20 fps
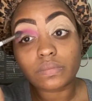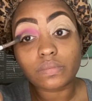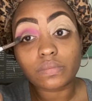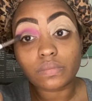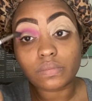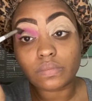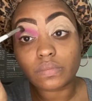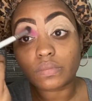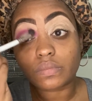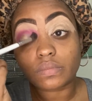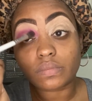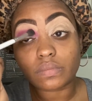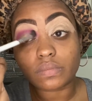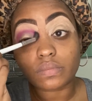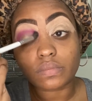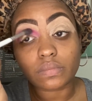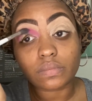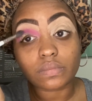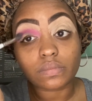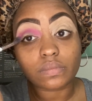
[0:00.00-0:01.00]

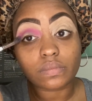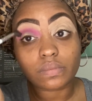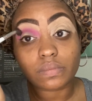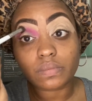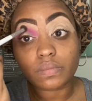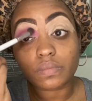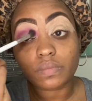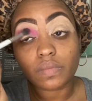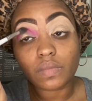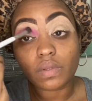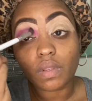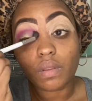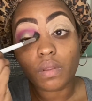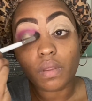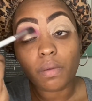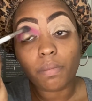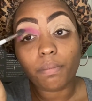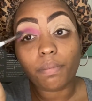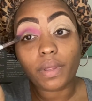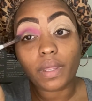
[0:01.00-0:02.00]
Mm-hmm.
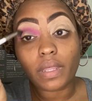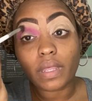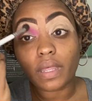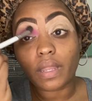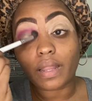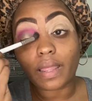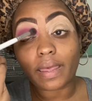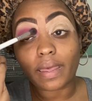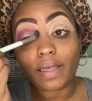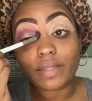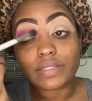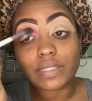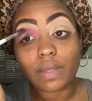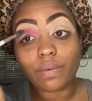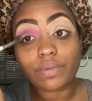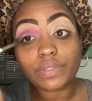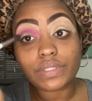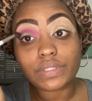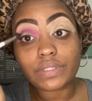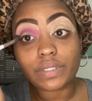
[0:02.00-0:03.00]
But yeah, like as I
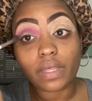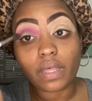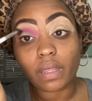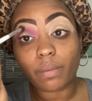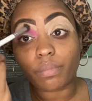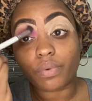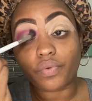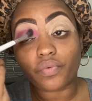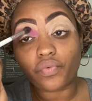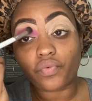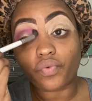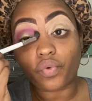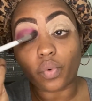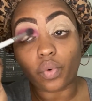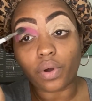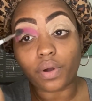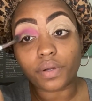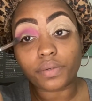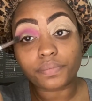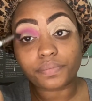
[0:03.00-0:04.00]
was saying
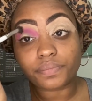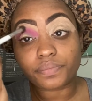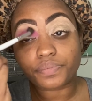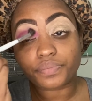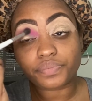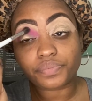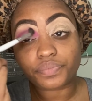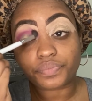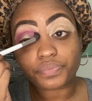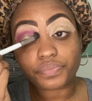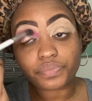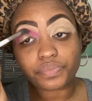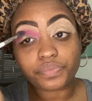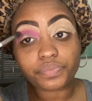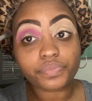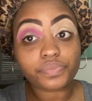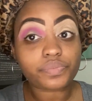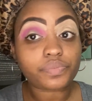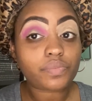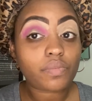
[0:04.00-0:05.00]
before,
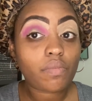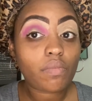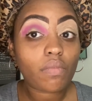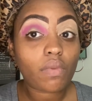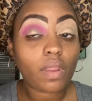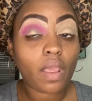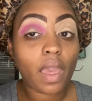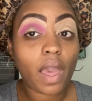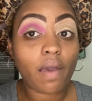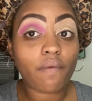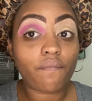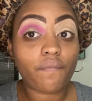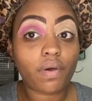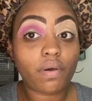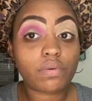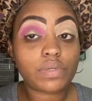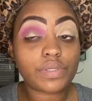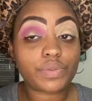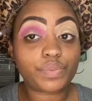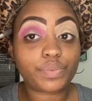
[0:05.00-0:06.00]
I
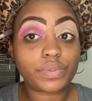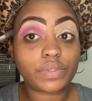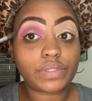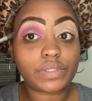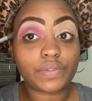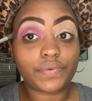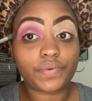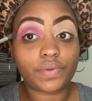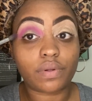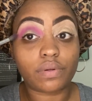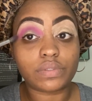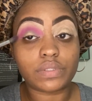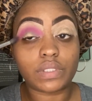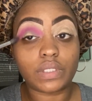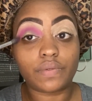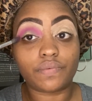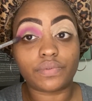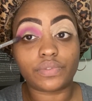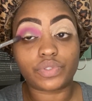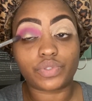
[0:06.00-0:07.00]
found it really difficult to
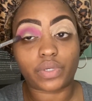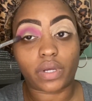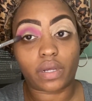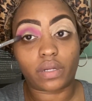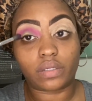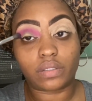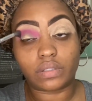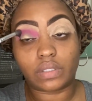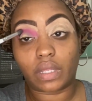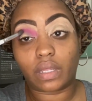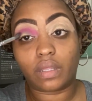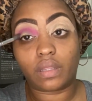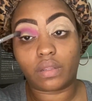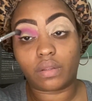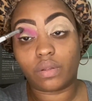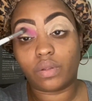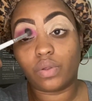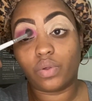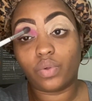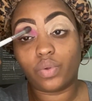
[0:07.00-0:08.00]
even try to like
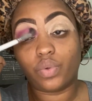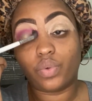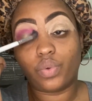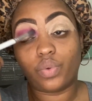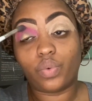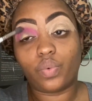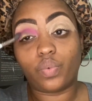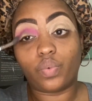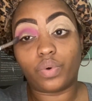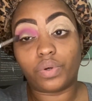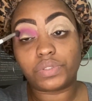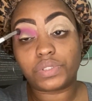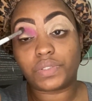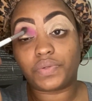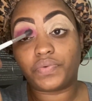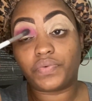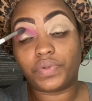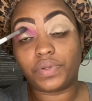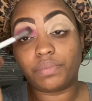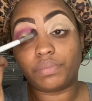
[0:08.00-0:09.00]
want to
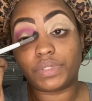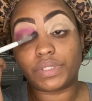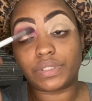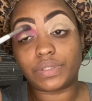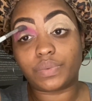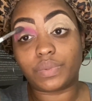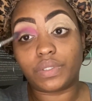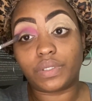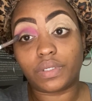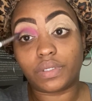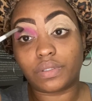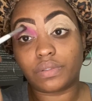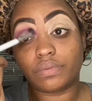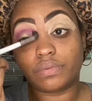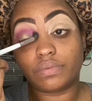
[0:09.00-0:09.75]
film this week,